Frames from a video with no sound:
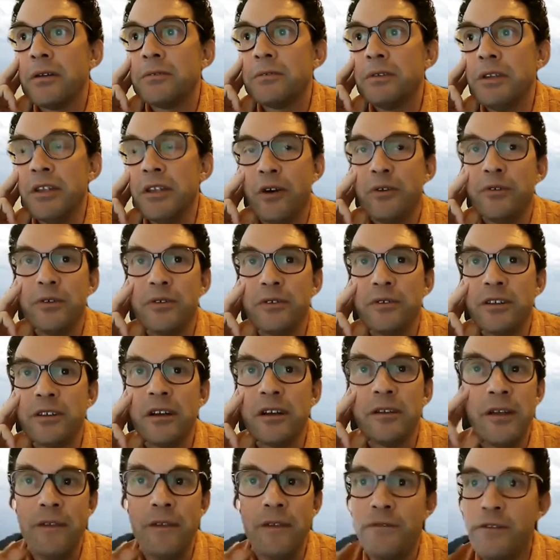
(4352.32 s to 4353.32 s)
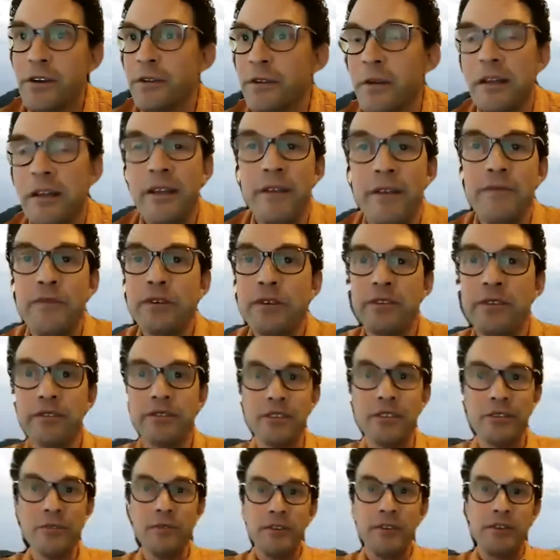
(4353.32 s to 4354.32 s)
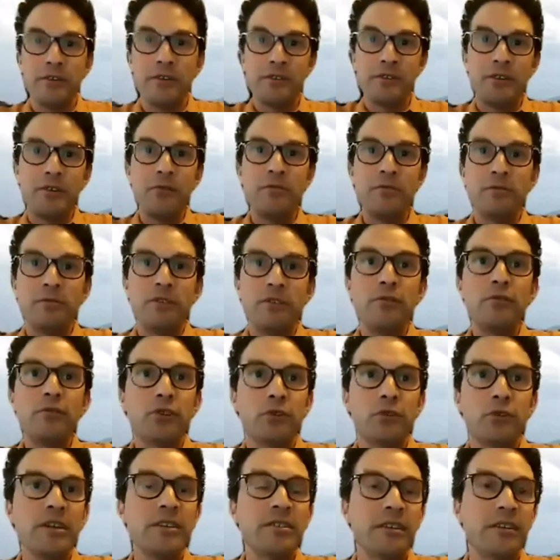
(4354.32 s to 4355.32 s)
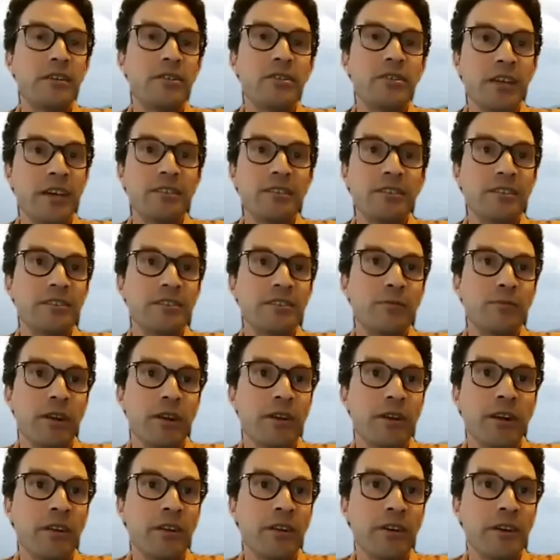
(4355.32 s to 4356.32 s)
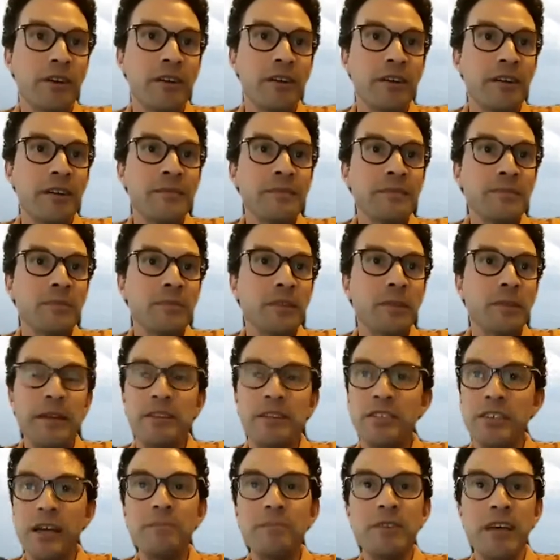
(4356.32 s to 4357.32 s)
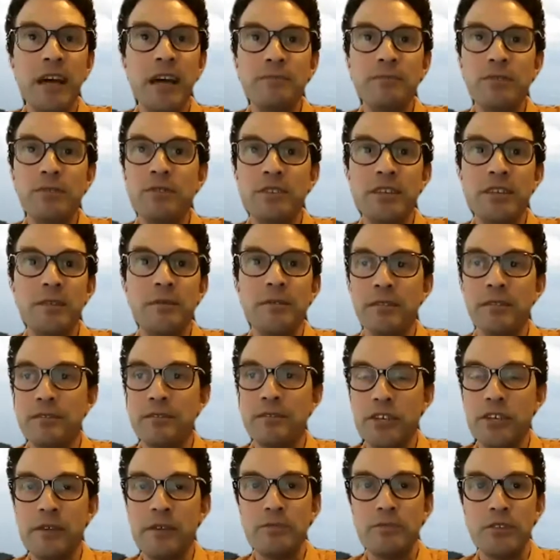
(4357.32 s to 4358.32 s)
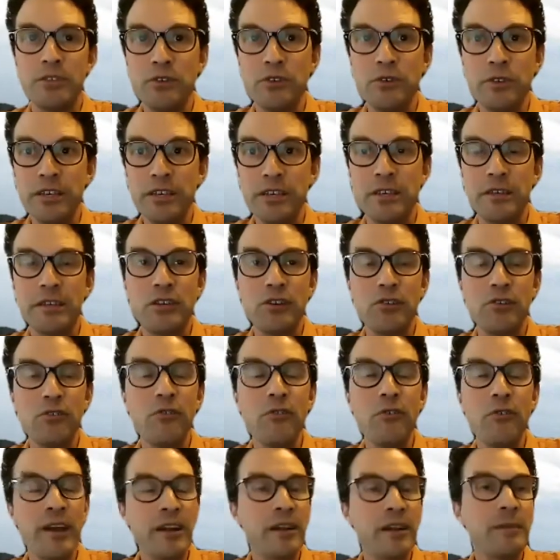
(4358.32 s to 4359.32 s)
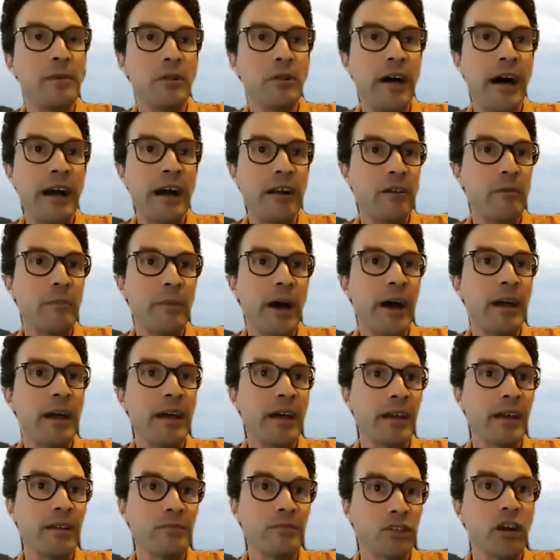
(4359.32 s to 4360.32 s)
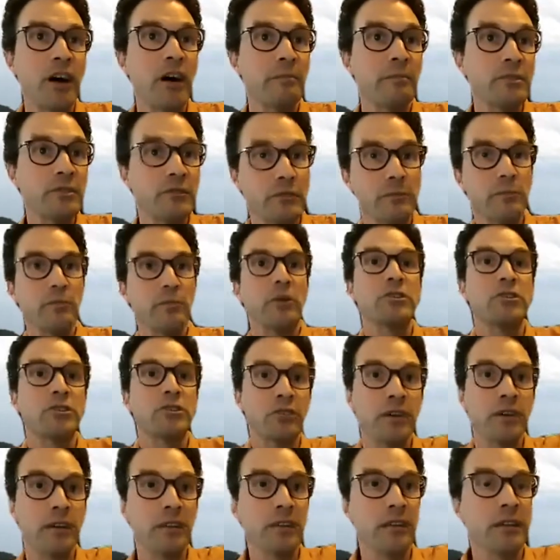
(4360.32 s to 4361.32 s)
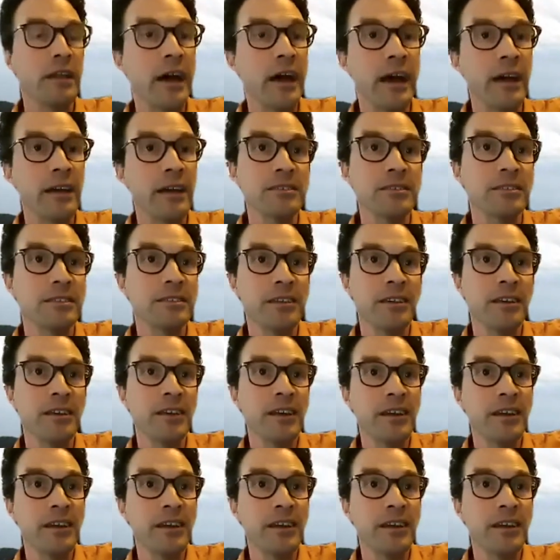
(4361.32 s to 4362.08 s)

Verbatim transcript: you know, if you're, if you're in two, you know, two, two trees that are adjacent to one another, I mean, sometimes you see chimps do these incredible acrobatic jumps from one tree to the next.